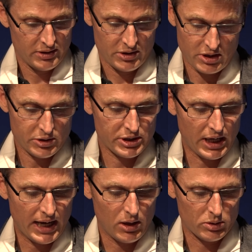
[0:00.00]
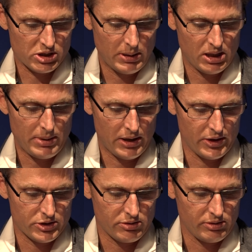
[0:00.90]
So today I will speak about
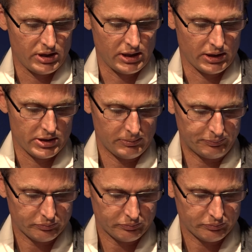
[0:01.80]
those three things.